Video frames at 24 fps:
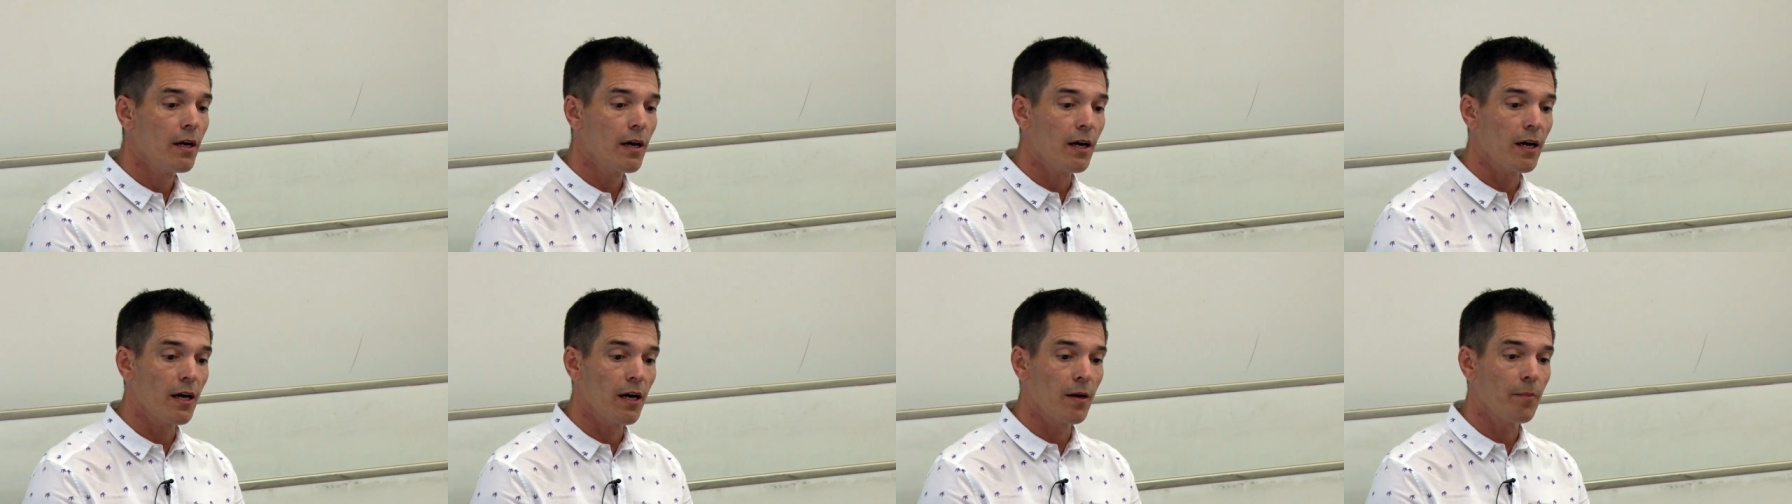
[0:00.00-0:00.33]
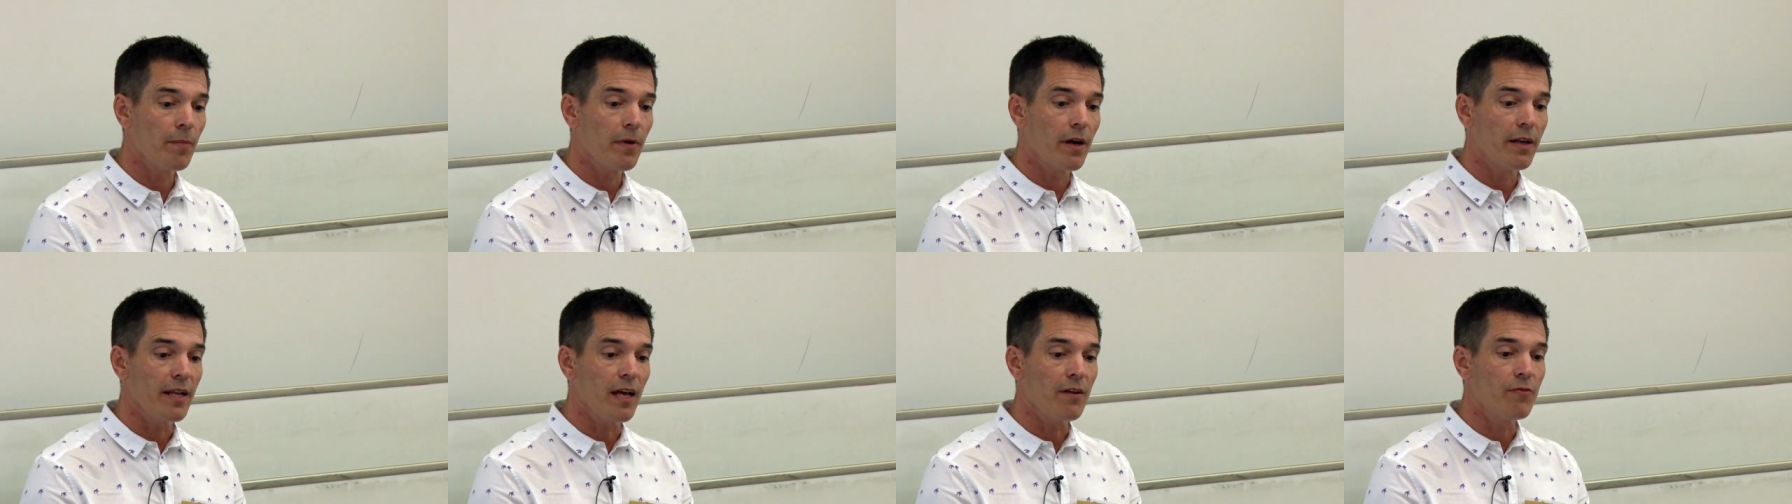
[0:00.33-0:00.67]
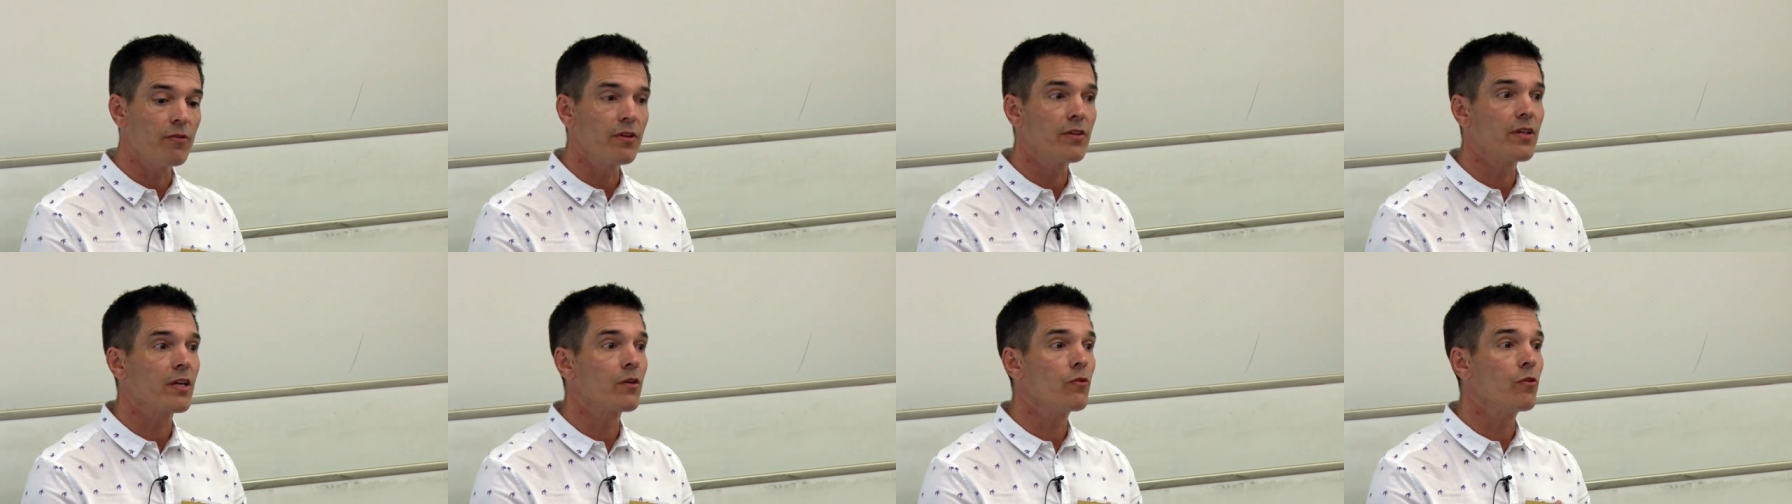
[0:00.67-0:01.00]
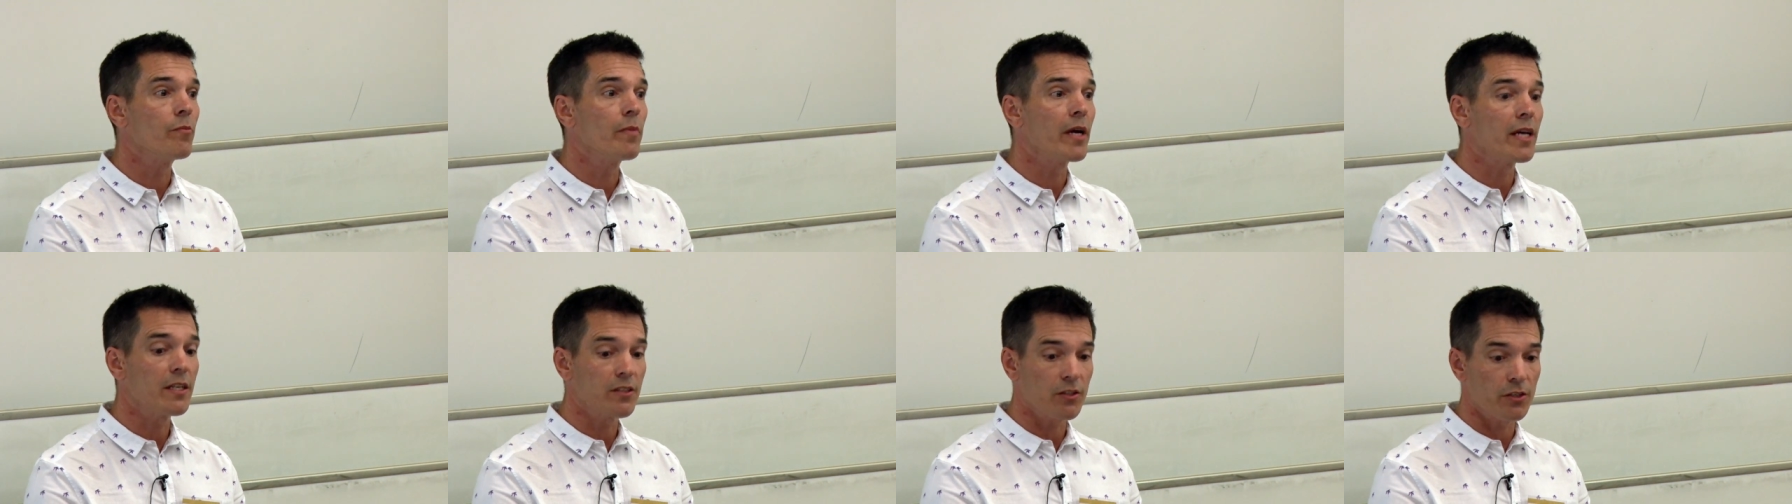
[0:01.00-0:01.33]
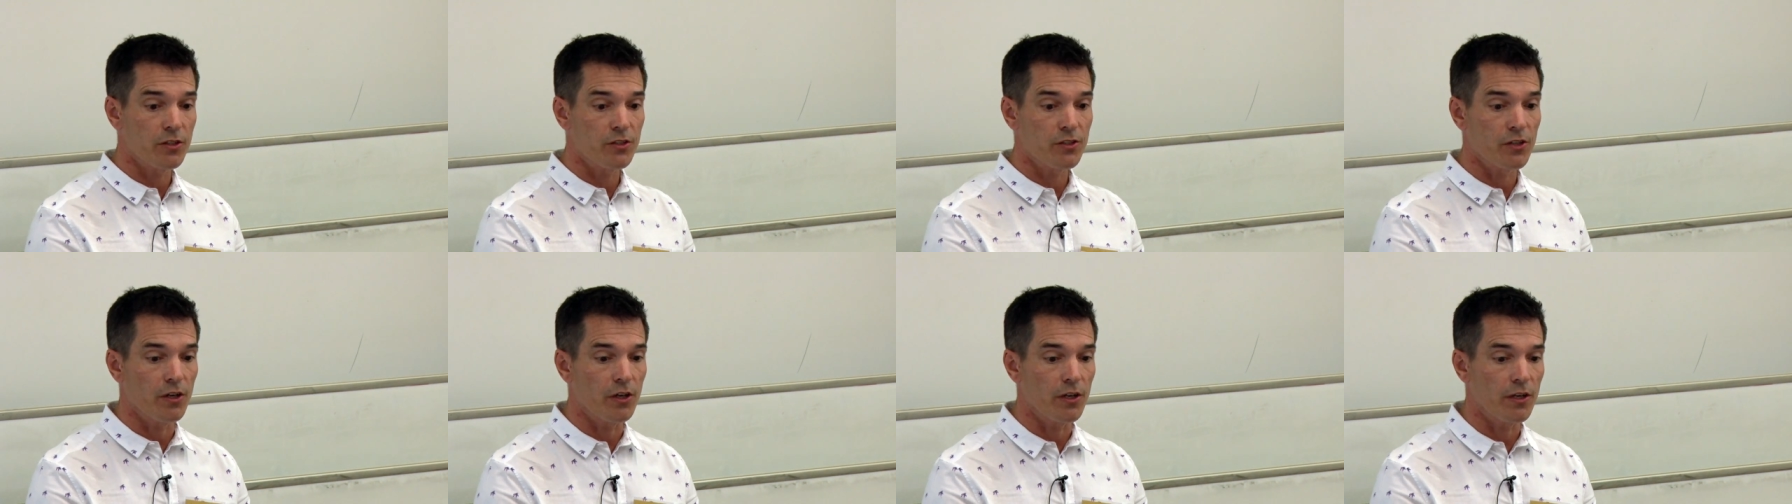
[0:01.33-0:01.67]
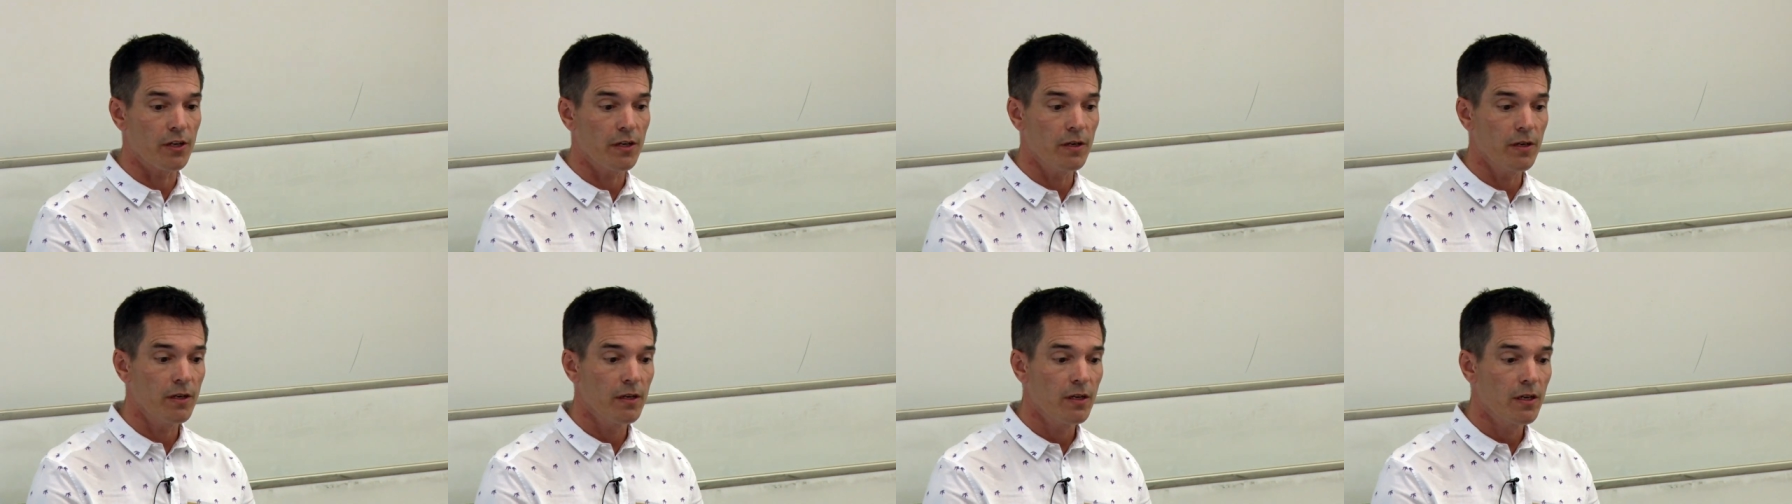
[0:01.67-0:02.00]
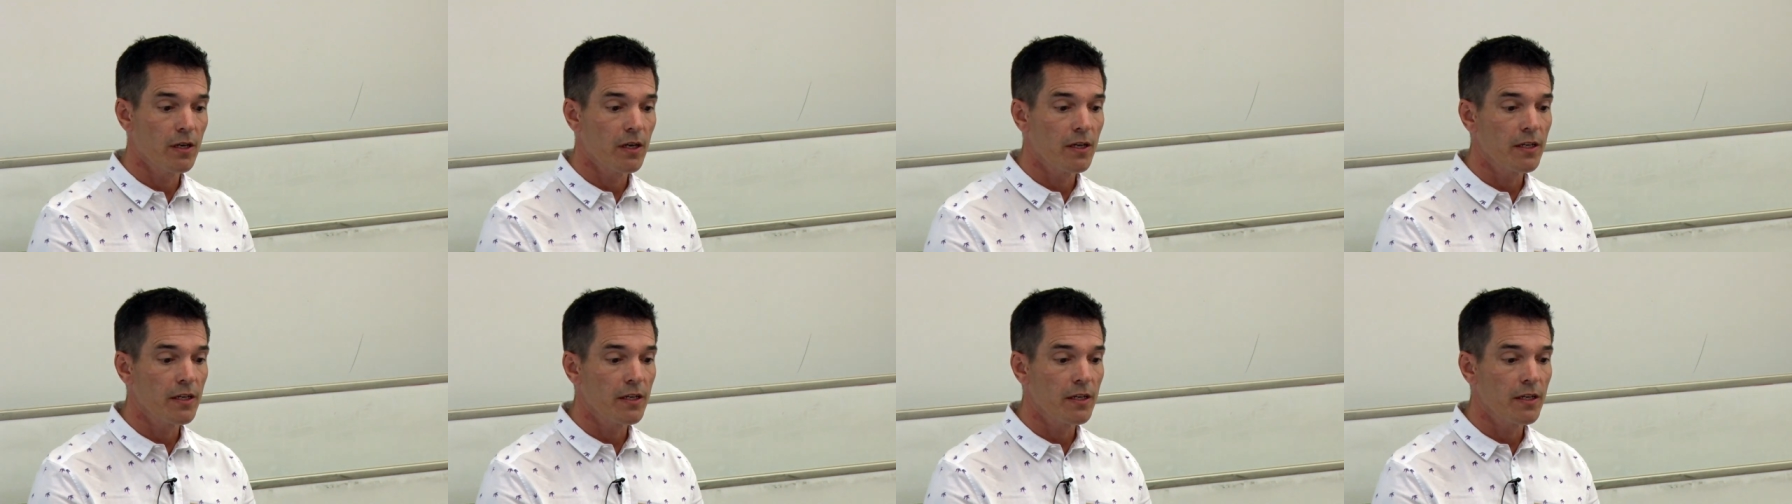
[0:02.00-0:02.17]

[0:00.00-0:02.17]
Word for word: um, and everything remains uncertain,